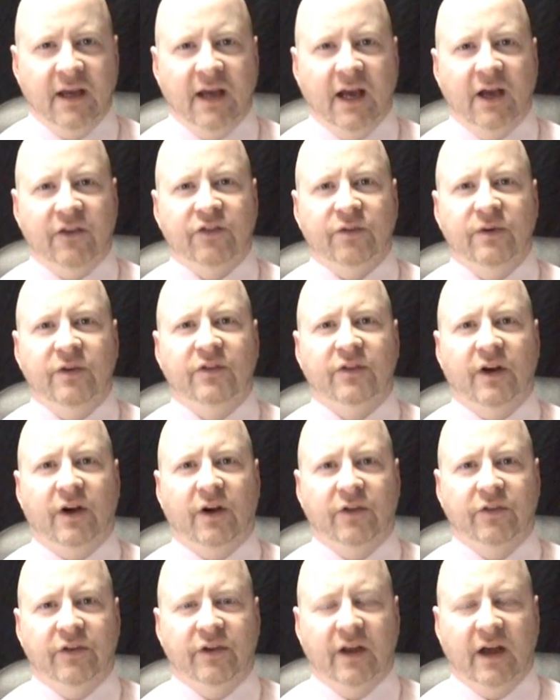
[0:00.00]
As a
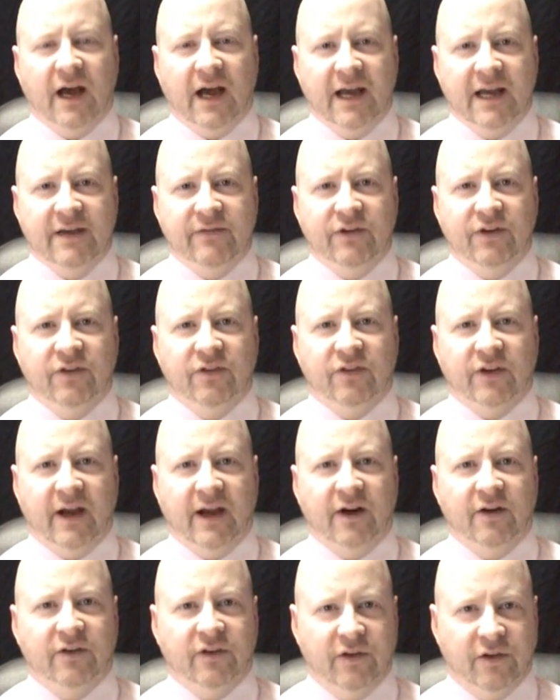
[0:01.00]
result, I have a
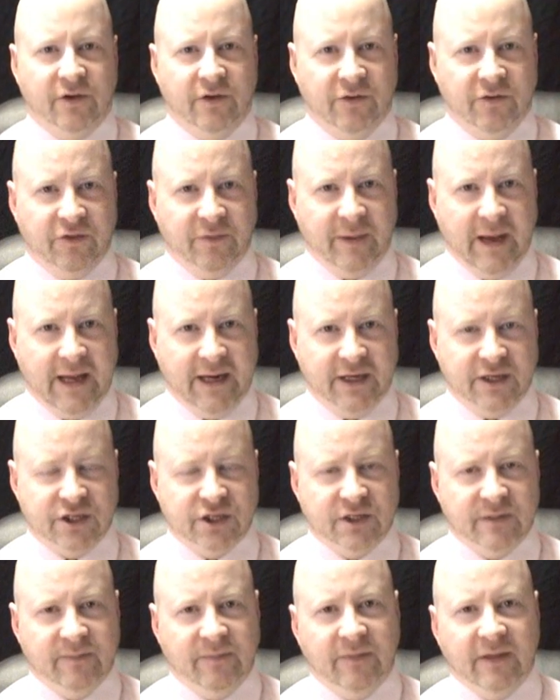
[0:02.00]
desire to learn
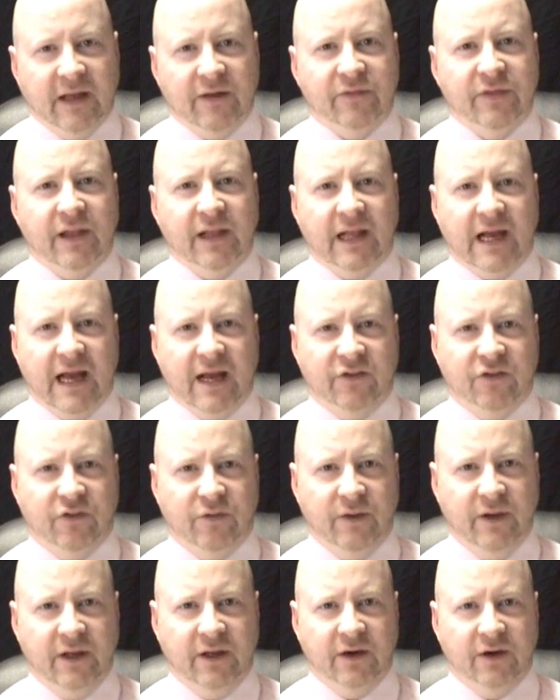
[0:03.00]
Spanish, and for the last
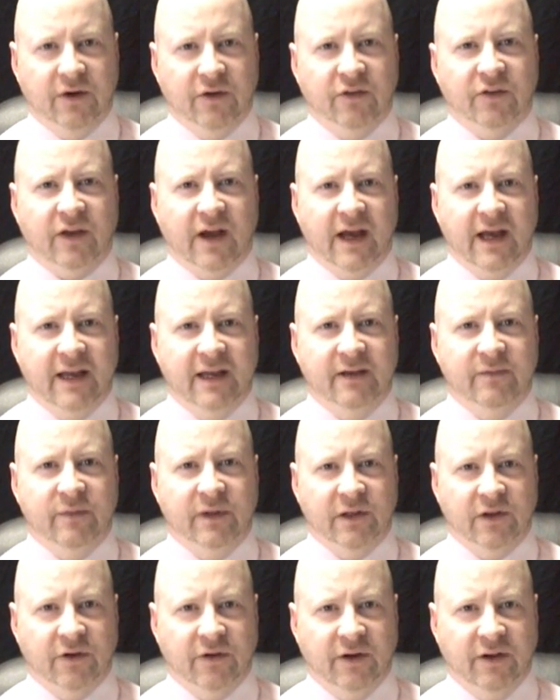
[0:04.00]
3 years I have
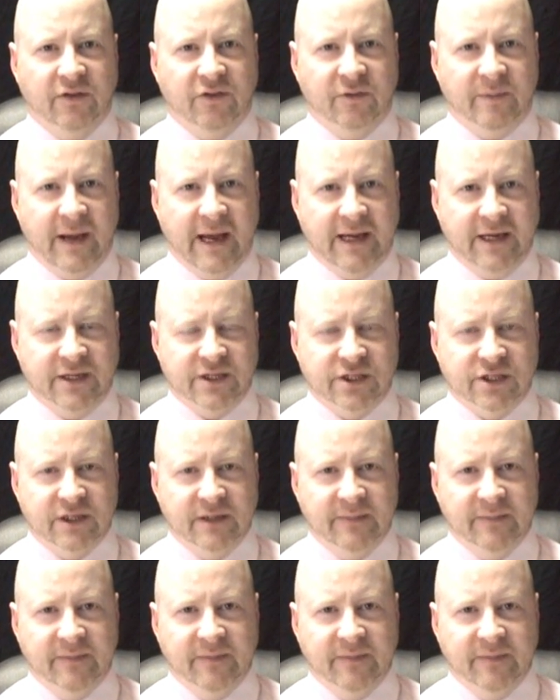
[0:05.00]
been learning Spanish,